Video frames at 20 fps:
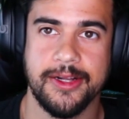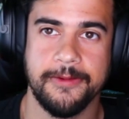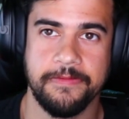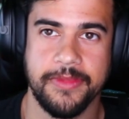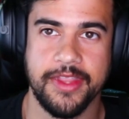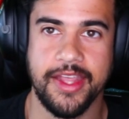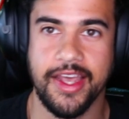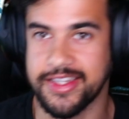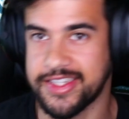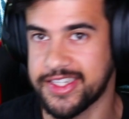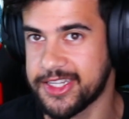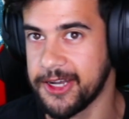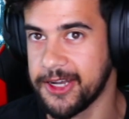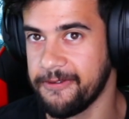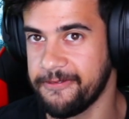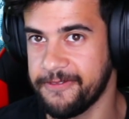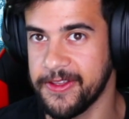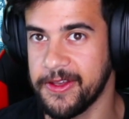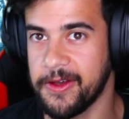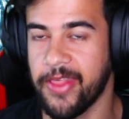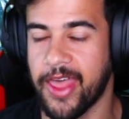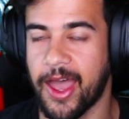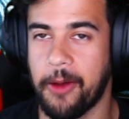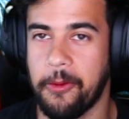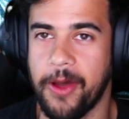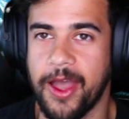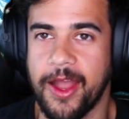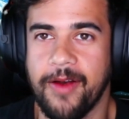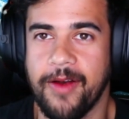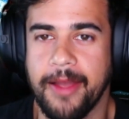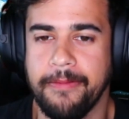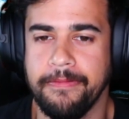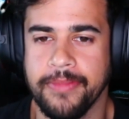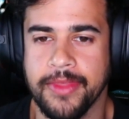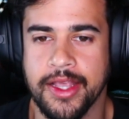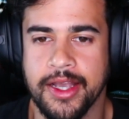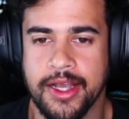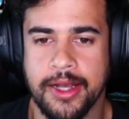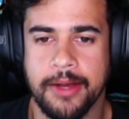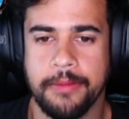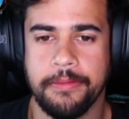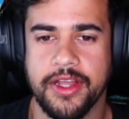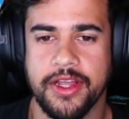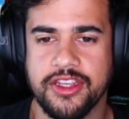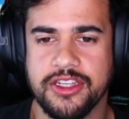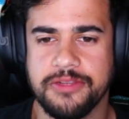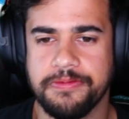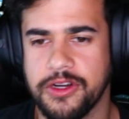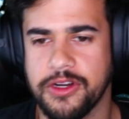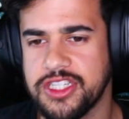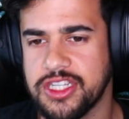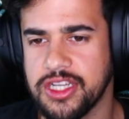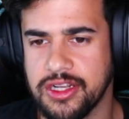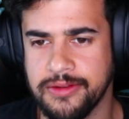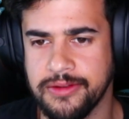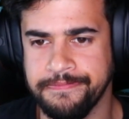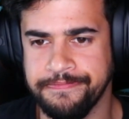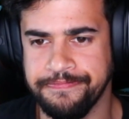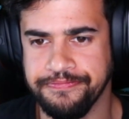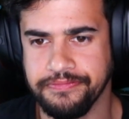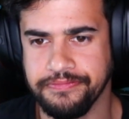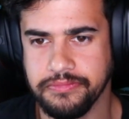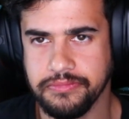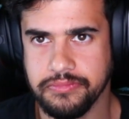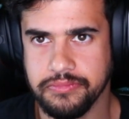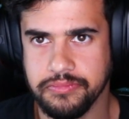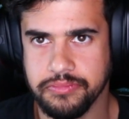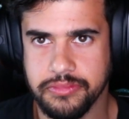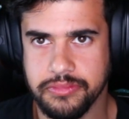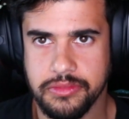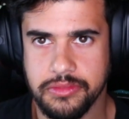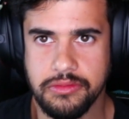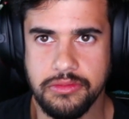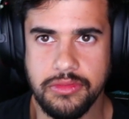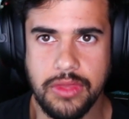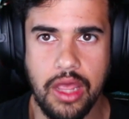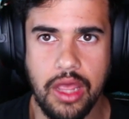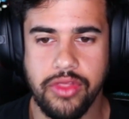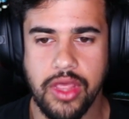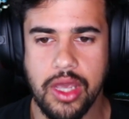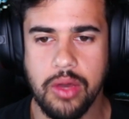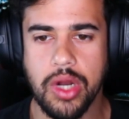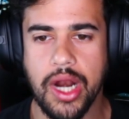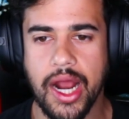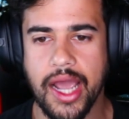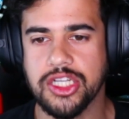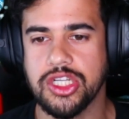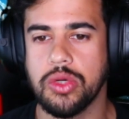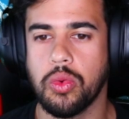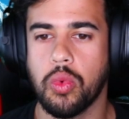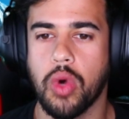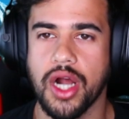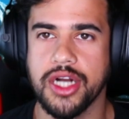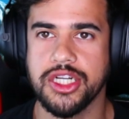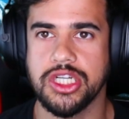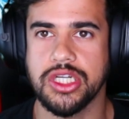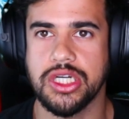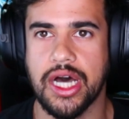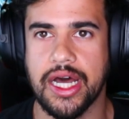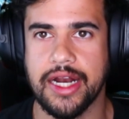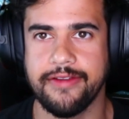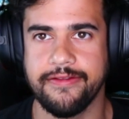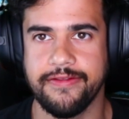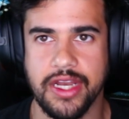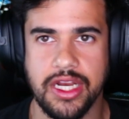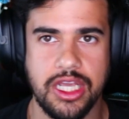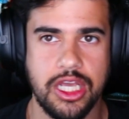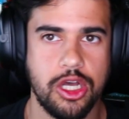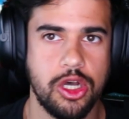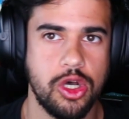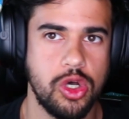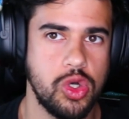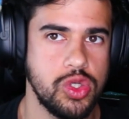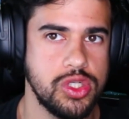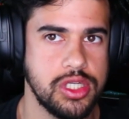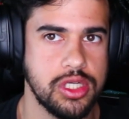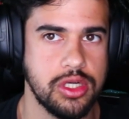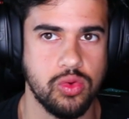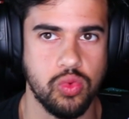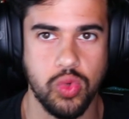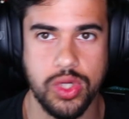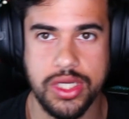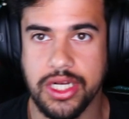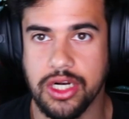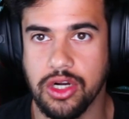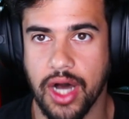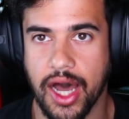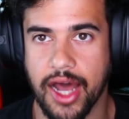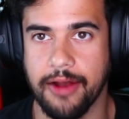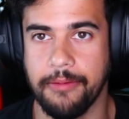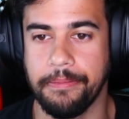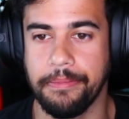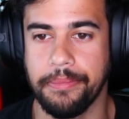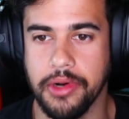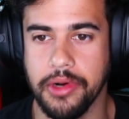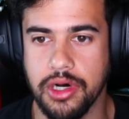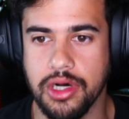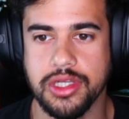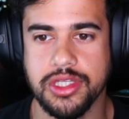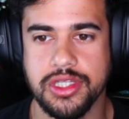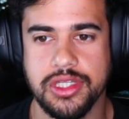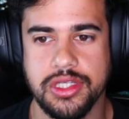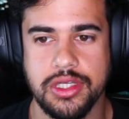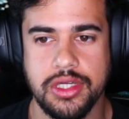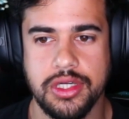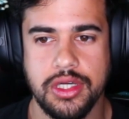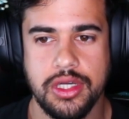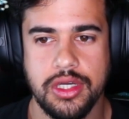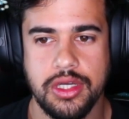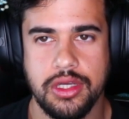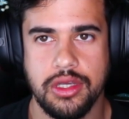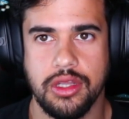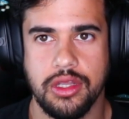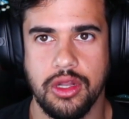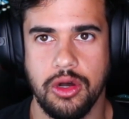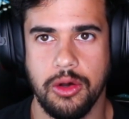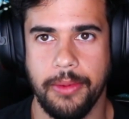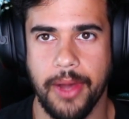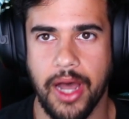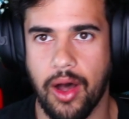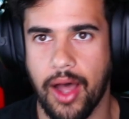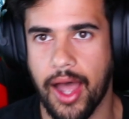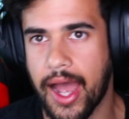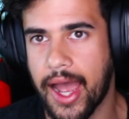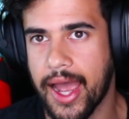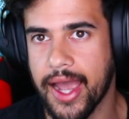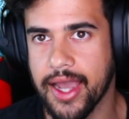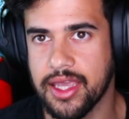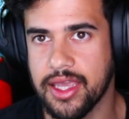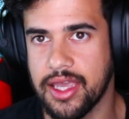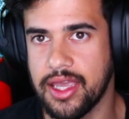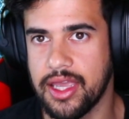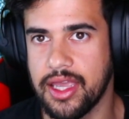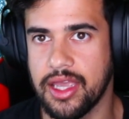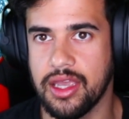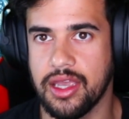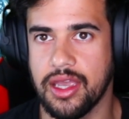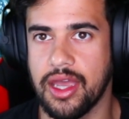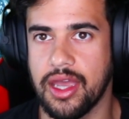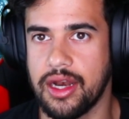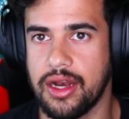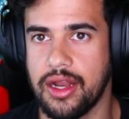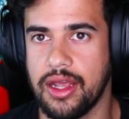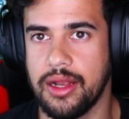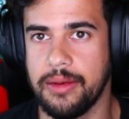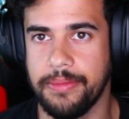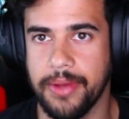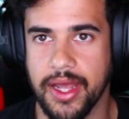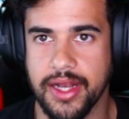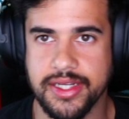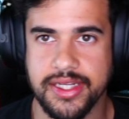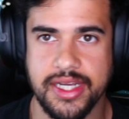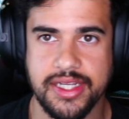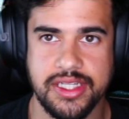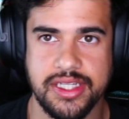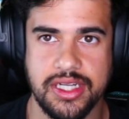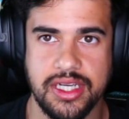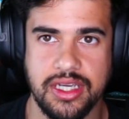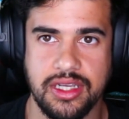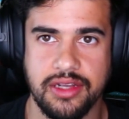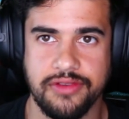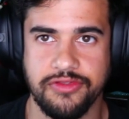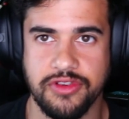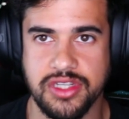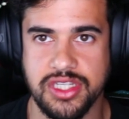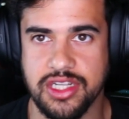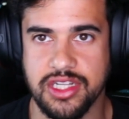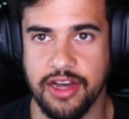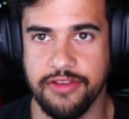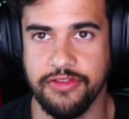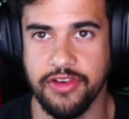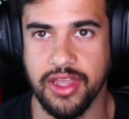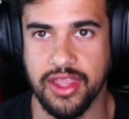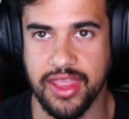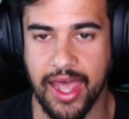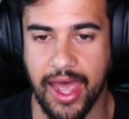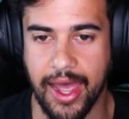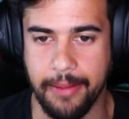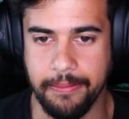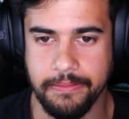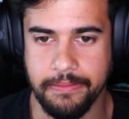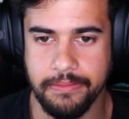that still feel that way, right? But this person they would actually watch a lot of videos and read a lot of books, you know, about hacking and, and pen testing, different stuff like that.